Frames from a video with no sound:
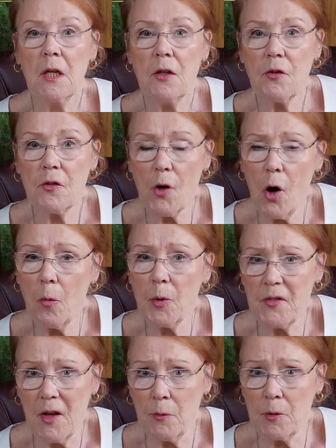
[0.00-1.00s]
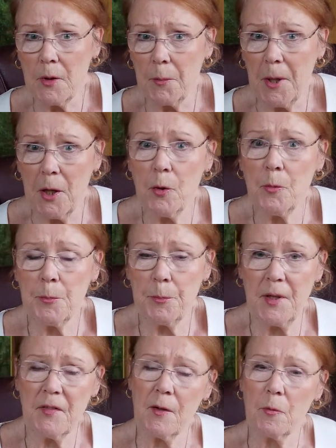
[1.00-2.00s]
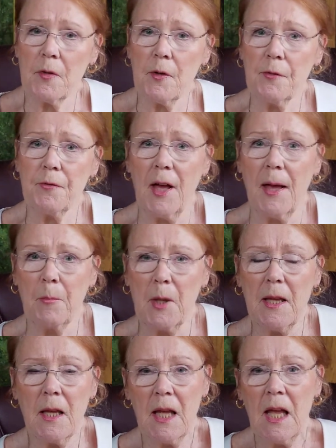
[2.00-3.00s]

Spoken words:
She's always out and about, busy with her family.